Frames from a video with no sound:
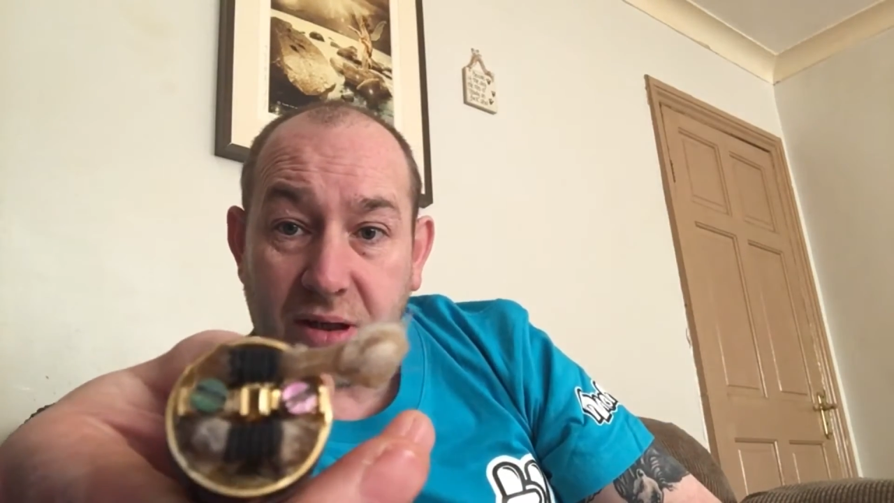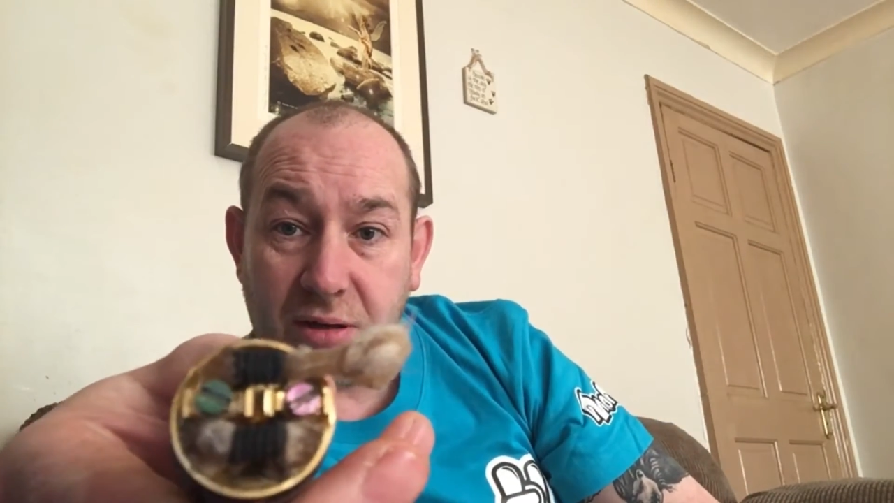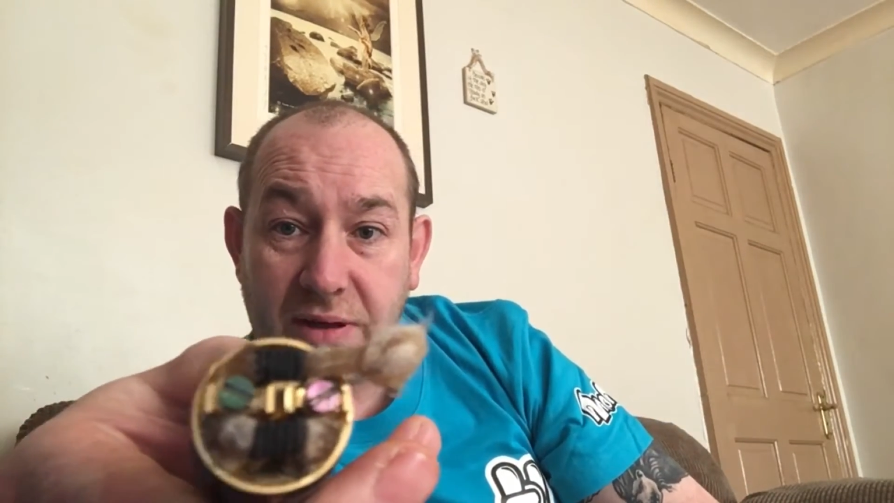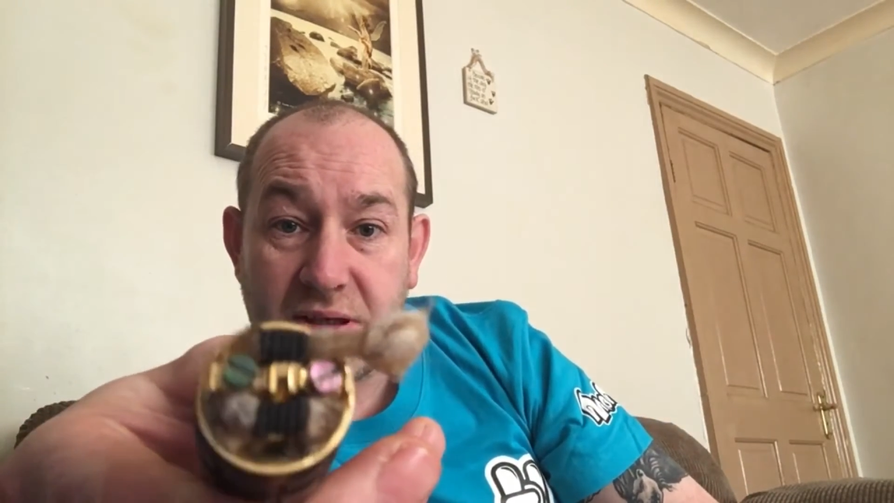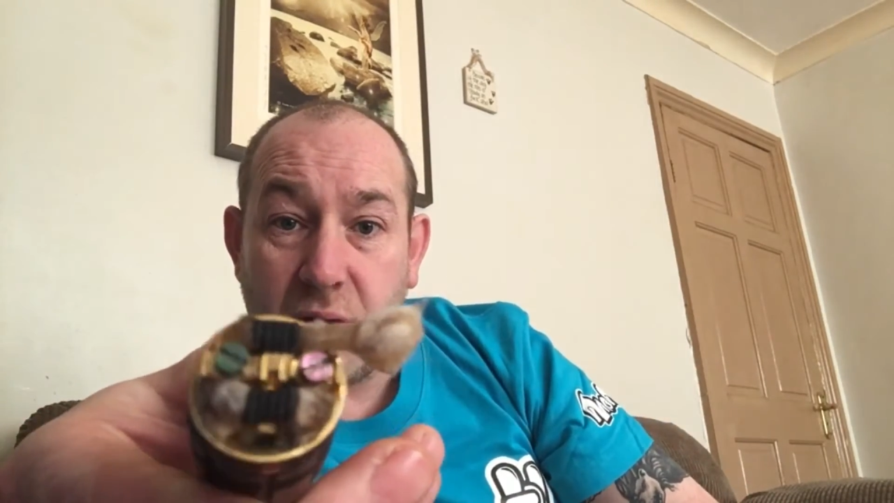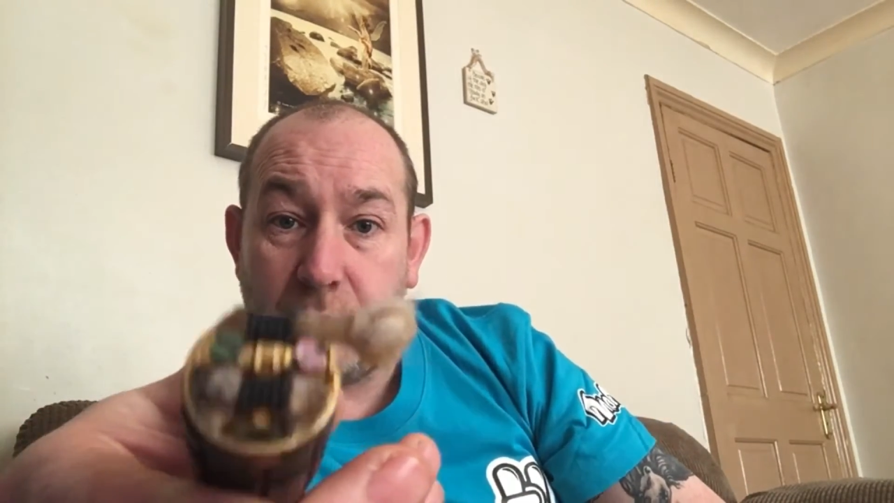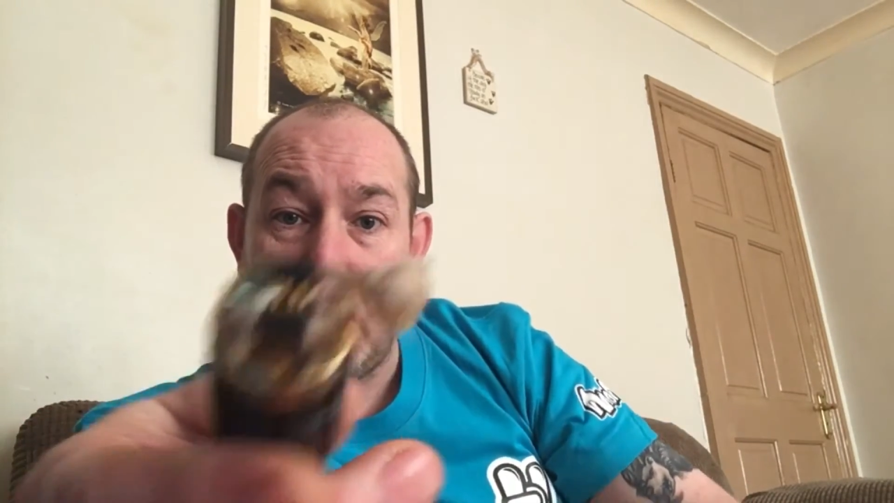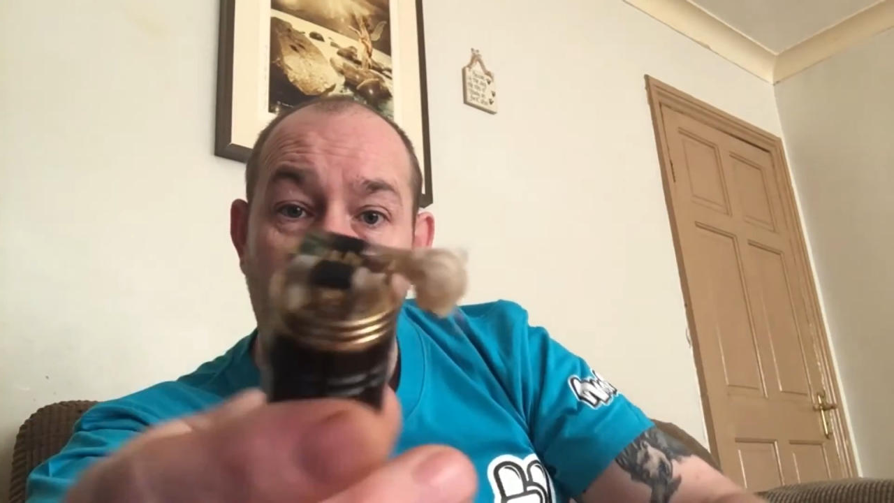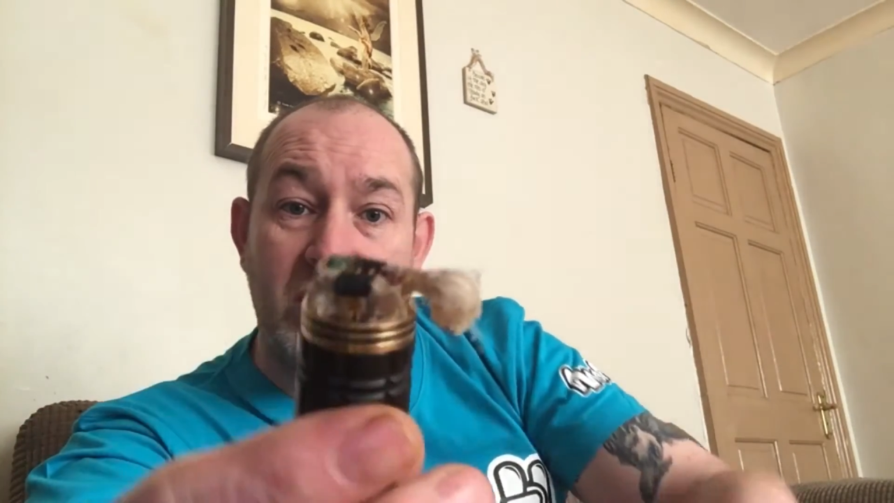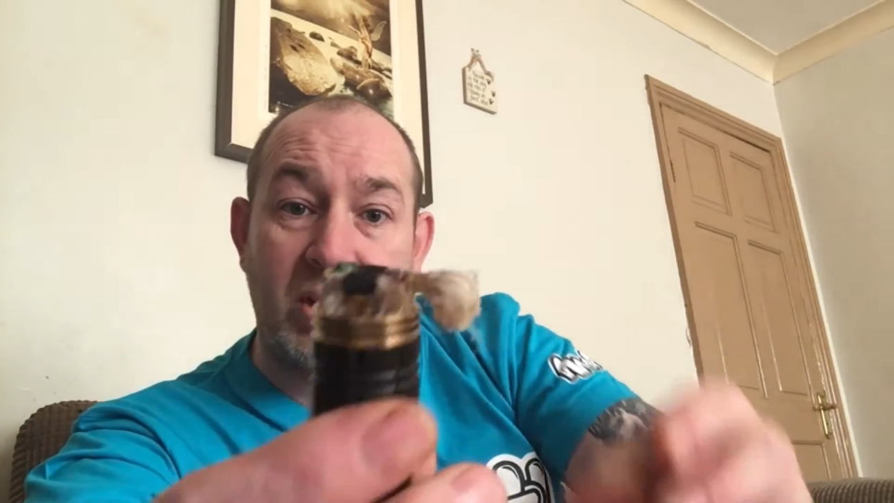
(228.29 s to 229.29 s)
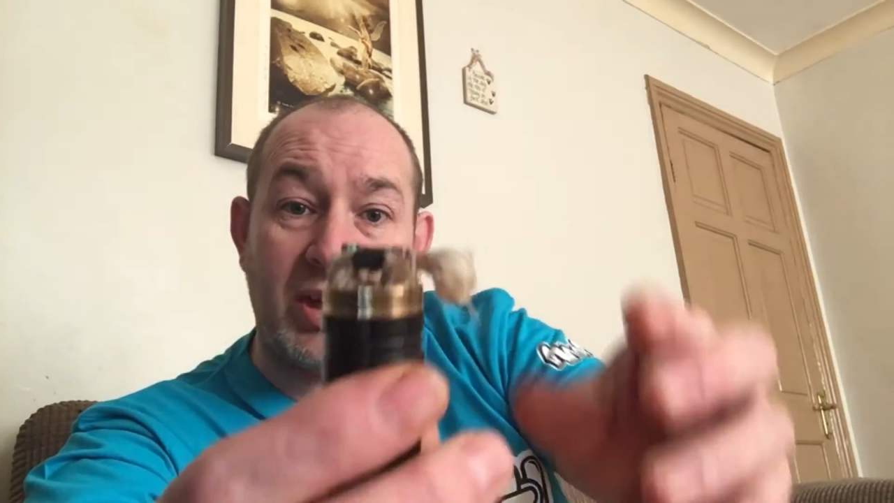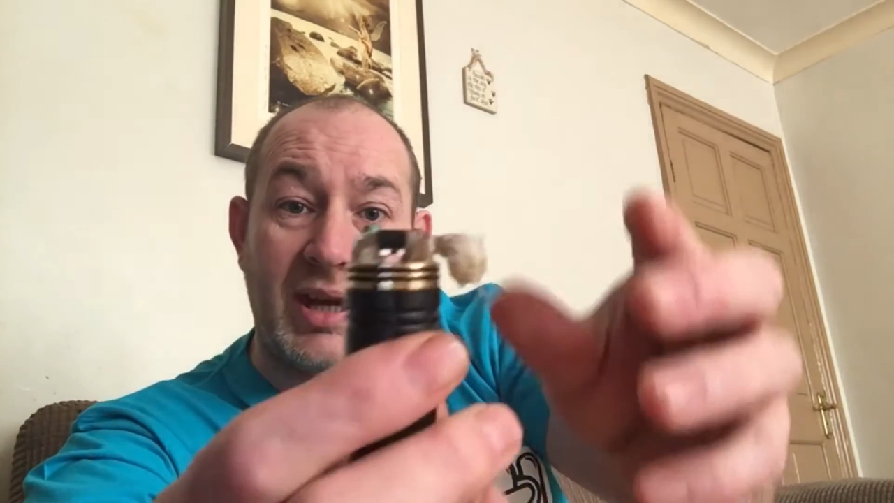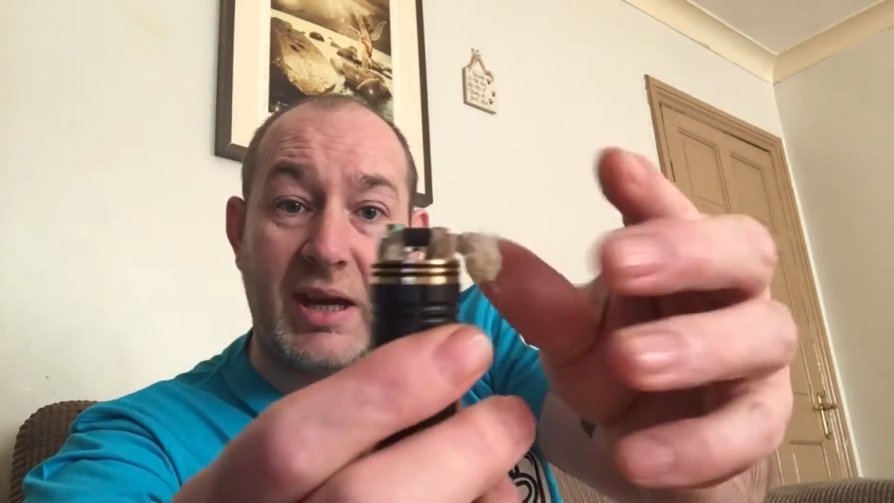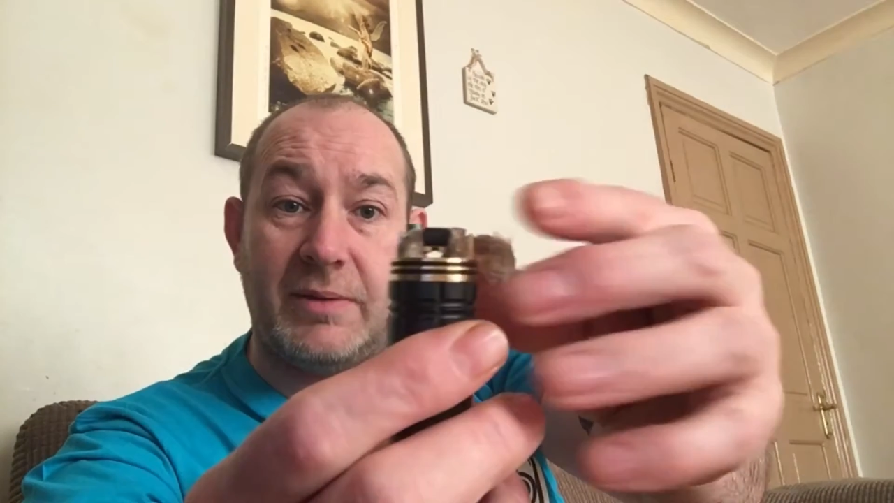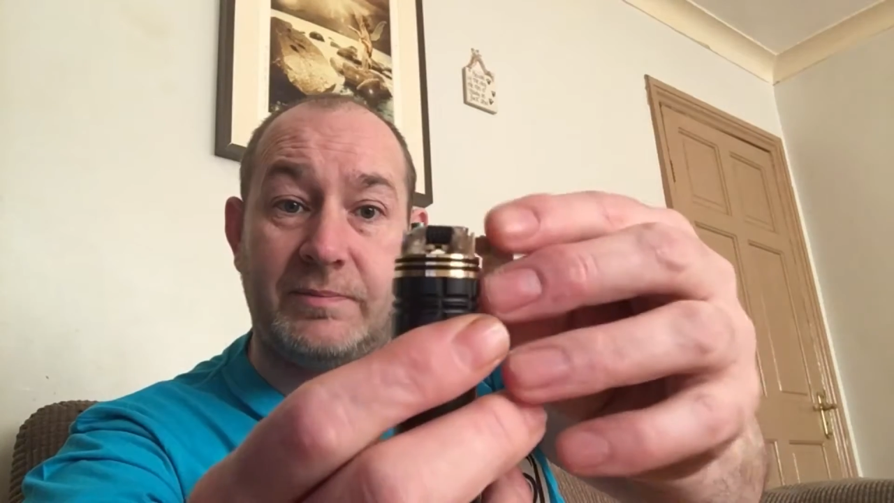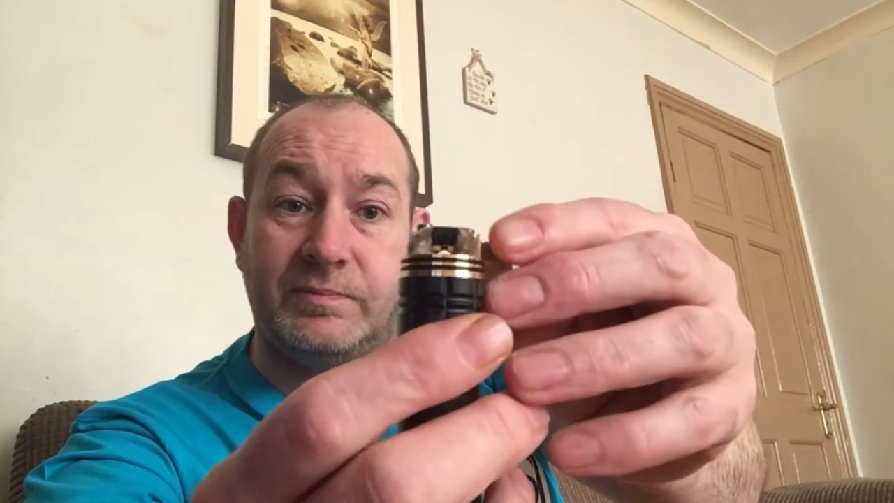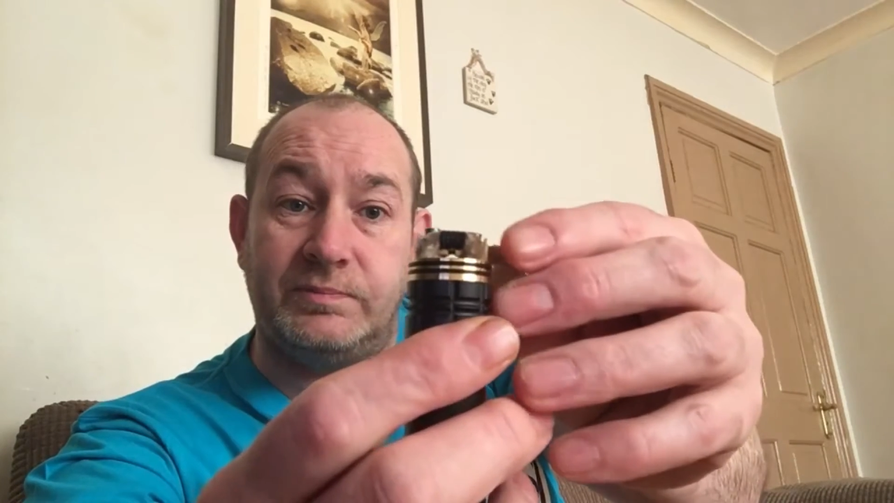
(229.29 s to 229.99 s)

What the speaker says: there is no burnt on here.